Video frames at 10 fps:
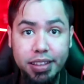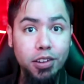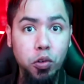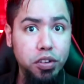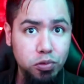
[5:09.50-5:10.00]

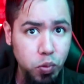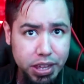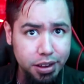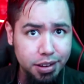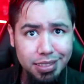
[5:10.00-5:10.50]
Nintendo is
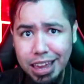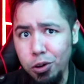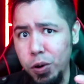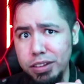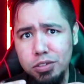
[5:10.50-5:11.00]
weird. They
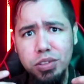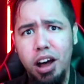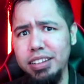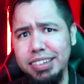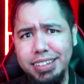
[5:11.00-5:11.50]
always do
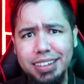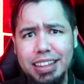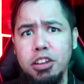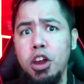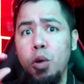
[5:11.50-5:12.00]
all these things
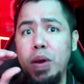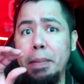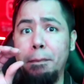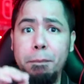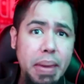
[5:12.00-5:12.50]
that
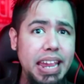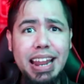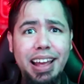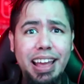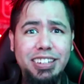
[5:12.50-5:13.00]
we may
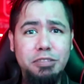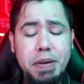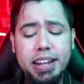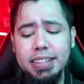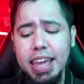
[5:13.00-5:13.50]
not
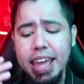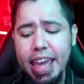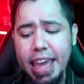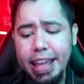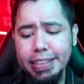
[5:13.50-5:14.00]
expect.
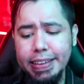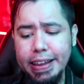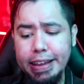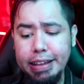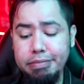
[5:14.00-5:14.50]
And
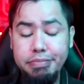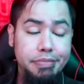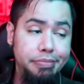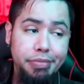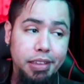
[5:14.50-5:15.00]

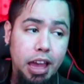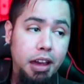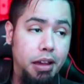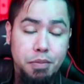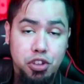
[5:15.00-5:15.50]

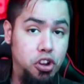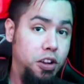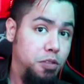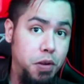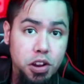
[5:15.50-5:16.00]
I'm
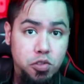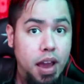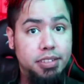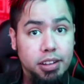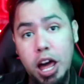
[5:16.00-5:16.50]
sure Spirit
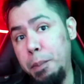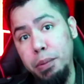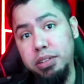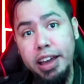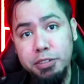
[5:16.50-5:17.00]
Tracks, a lot of
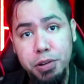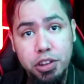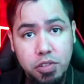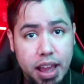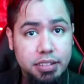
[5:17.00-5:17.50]
people like
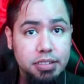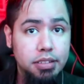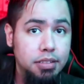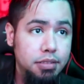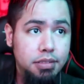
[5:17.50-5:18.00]
Spirit Tracks.
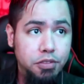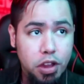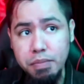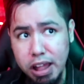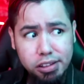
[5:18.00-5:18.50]

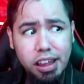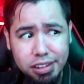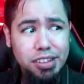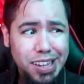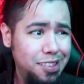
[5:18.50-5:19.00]
Final Hourglass is